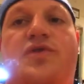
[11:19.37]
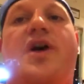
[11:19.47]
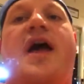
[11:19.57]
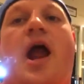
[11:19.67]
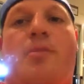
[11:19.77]

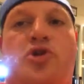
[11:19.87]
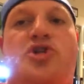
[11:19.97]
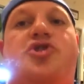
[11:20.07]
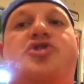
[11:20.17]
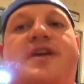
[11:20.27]
the airborne
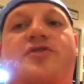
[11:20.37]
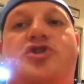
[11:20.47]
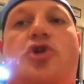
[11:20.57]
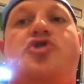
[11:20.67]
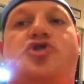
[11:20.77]
soldiers, the
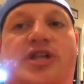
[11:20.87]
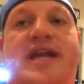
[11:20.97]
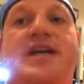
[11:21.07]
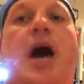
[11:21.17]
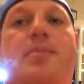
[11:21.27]
infantry soldiers
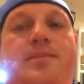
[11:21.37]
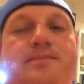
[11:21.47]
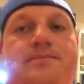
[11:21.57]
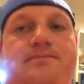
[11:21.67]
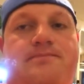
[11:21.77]
linked up,
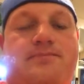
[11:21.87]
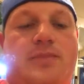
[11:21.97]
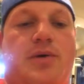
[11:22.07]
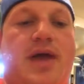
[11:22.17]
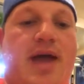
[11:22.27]

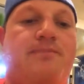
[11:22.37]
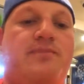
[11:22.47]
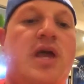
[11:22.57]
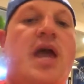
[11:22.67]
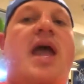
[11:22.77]
okay?
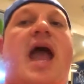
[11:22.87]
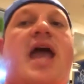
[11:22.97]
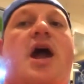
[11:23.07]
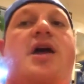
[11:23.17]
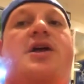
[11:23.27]

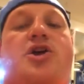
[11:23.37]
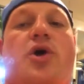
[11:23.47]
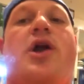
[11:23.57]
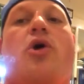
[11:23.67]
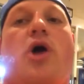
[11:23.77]
And
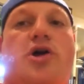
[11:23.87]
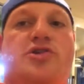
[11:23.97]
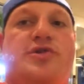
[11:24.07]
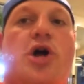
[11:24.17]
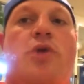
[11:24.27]
Corregidor
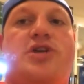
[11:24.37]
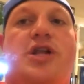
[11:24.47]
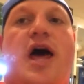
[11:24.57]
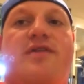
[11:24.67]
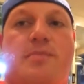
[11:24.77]
also was home to a
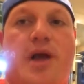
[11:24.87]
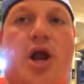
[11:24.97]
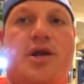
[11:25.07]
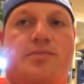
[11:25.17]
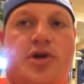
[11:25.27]
lot of
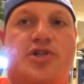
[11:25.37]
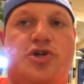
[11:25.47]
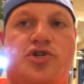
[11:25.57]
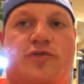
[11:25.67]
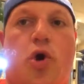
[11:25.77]
American
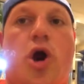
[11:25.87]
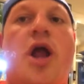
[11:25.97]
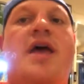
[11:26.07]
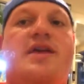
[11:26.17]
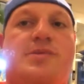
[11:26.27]
prisoners of
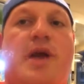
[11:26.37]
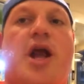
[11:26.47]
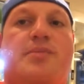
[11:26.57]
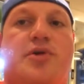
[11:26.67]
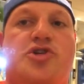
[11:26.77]
war. These
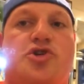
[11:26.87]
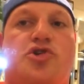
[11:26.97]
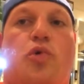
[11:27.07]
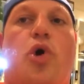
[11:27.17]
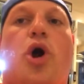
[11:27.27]
American
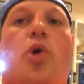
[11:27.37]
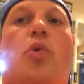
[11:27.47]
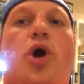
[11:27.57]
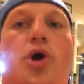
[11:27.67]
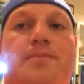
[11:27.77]
prisoners of war
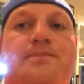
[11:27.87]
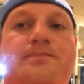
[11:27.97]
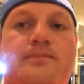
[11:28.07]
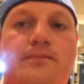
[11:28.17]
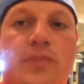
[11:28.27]
were
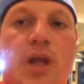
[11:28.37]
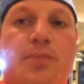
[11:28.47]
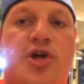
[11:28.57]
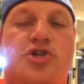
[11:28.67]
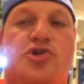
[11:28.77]

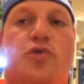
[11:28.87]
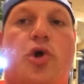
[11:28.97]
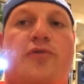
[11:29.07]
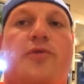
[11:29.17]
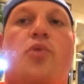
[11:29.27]
prisoners of
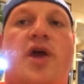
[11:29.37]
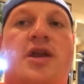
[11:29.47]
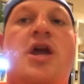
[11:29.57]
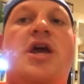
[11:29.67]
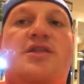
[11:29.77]
war from
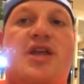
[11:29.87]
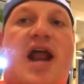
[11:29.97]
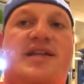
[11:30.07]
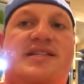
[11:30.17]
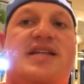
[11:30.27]
when the
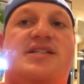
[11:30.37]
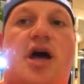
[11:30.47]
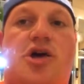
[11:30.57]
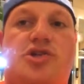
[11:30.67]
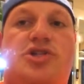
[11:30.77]
United States
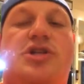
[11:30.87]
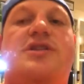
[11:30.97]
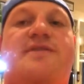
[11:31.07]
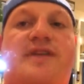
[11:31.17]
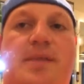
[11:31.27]
lost
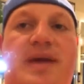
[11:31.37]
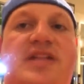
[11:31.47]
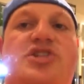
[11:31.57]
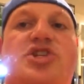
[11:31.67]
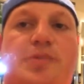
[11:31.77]
the
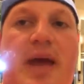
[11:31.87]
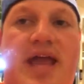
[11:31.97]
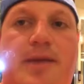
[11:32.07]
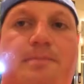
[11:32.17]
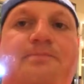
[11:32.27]
Philippines to
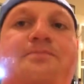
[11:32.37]
Japan